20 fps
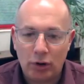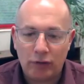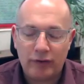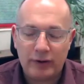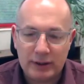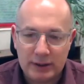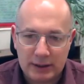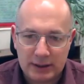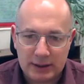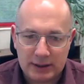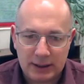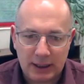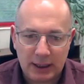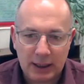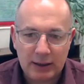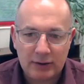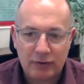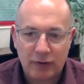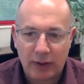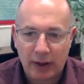more of a
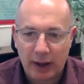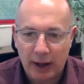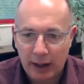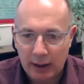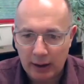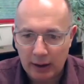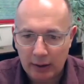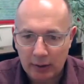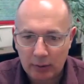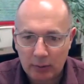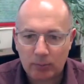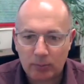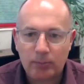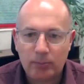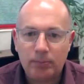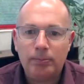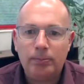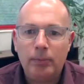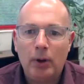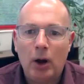disease than
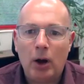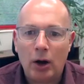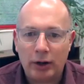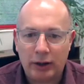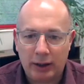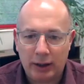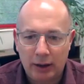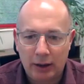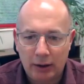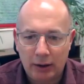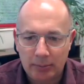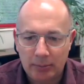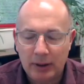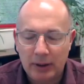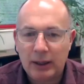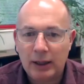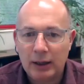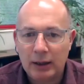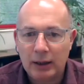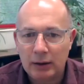ocular,
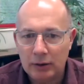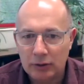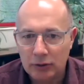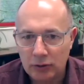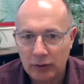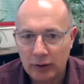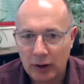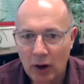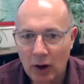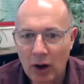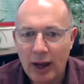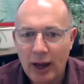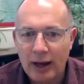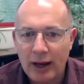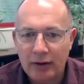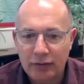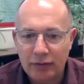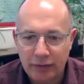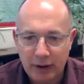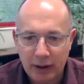meaning into the
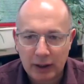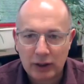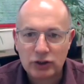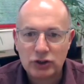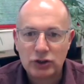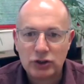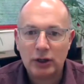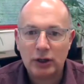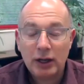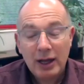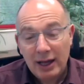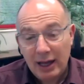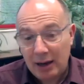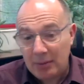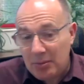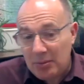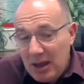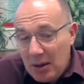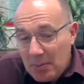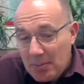eye infection.
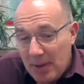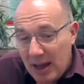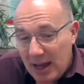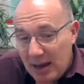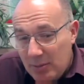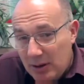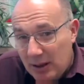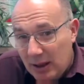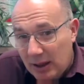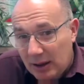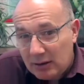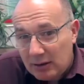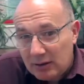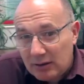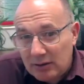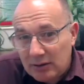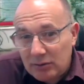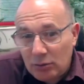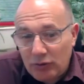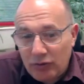Yeah, maybe
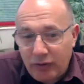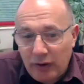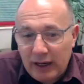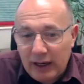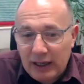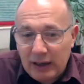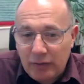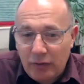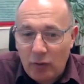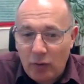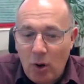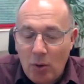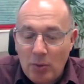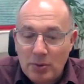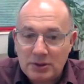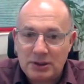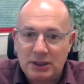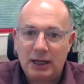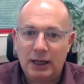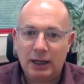that's reflective of what
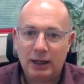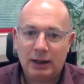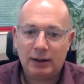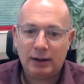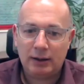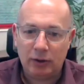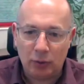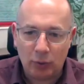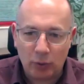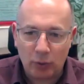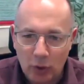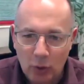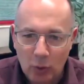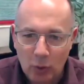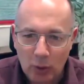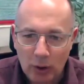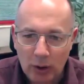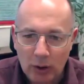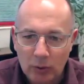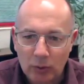we're seeing in the
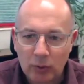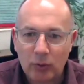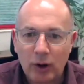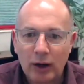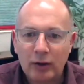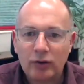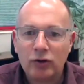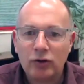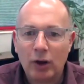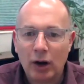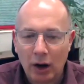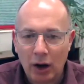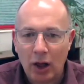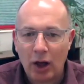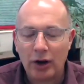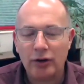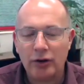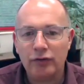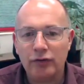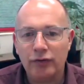real world, right? So a
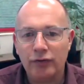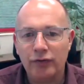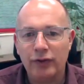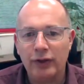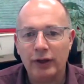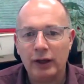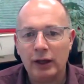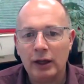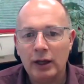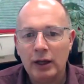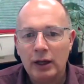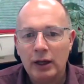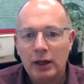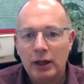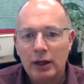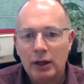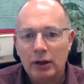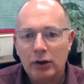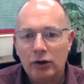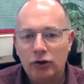lot of the
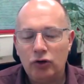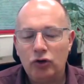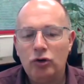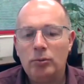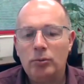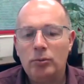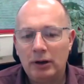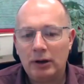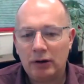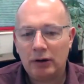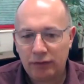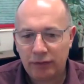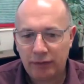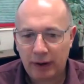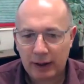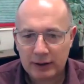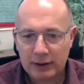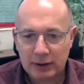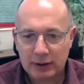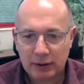human
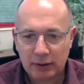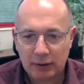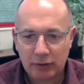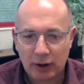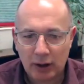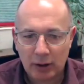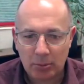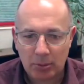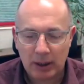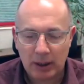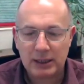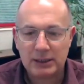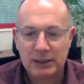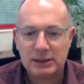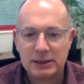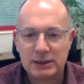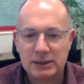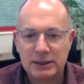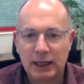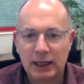infections that are being
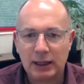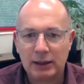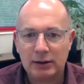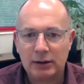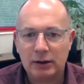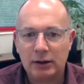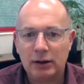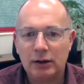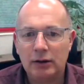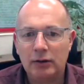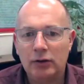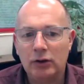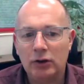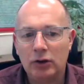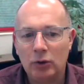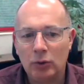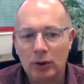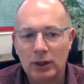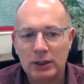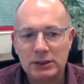detected in
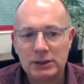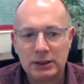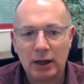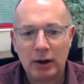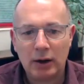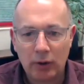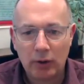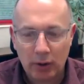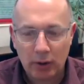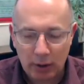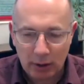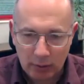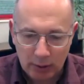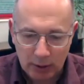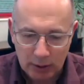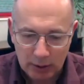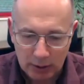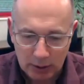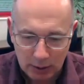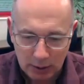the US now are
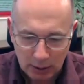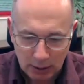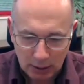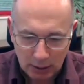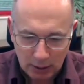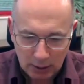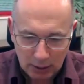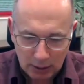in